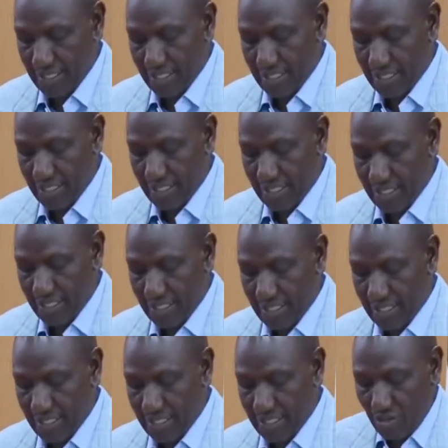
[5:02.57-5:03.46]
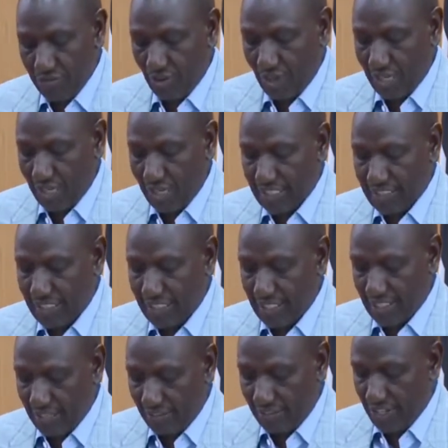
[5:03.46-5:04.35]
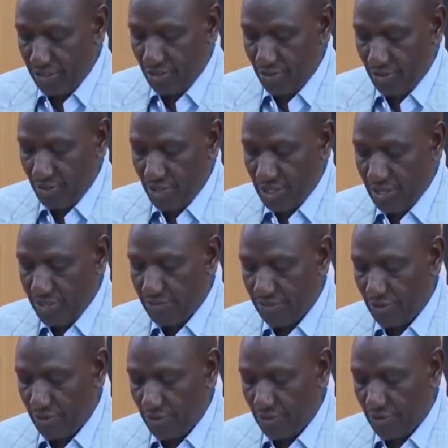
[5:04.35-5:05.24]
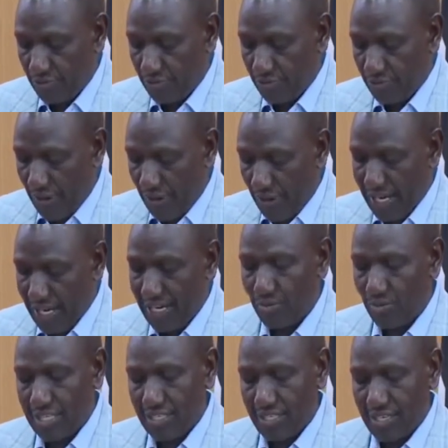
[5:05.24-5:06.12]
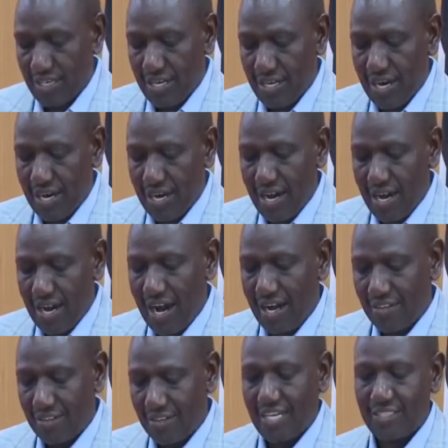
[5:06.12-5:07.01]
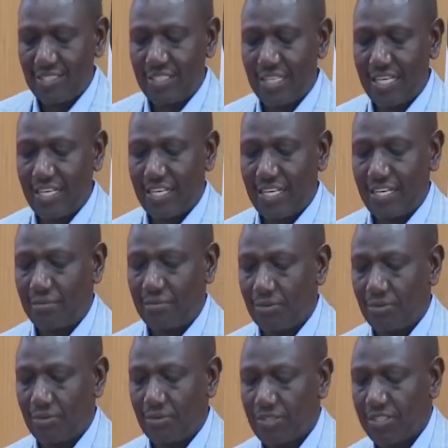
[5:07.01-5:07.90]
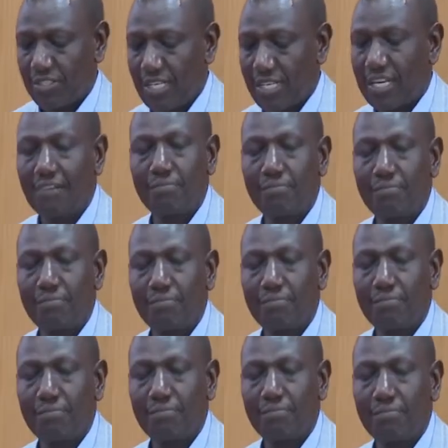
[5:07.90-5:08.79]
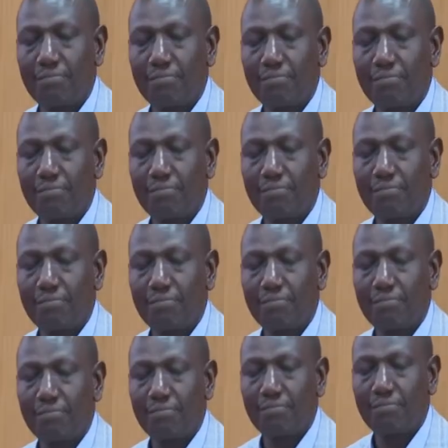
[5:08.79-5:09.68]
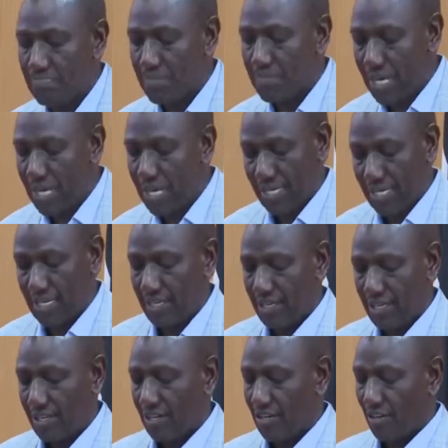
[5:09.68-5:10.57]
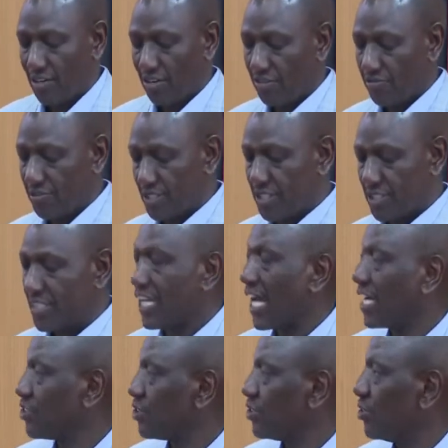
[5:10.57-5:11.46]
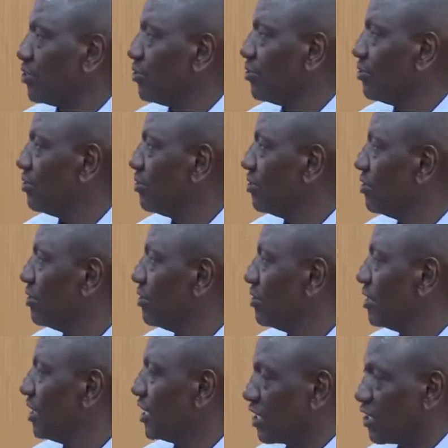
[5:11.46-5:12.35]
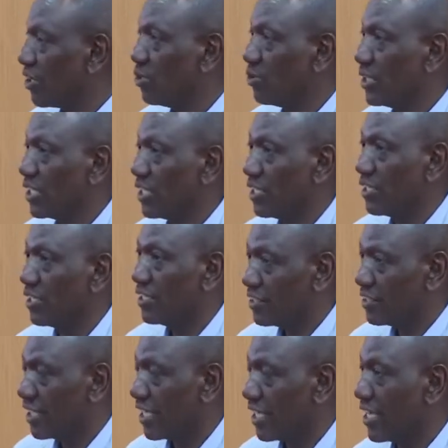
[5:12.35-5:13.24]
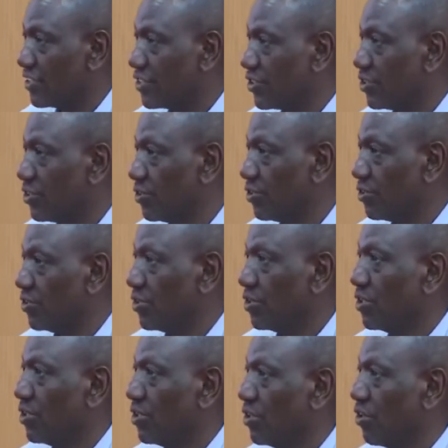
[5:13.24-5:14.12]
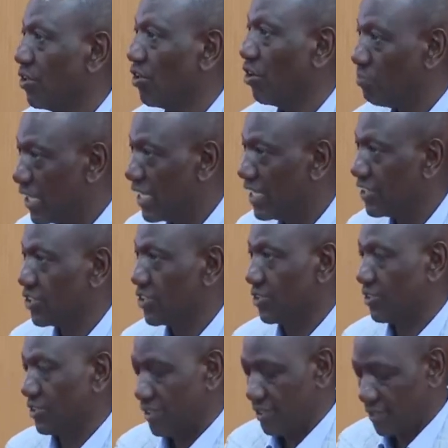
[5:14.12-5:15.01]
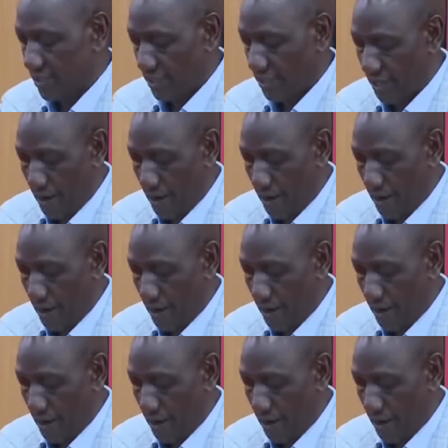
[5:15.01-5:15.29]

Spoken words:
its role of collecting revenue from far and wide, and thus enabled the government of Kenya to meet many of its national, including international, obligations.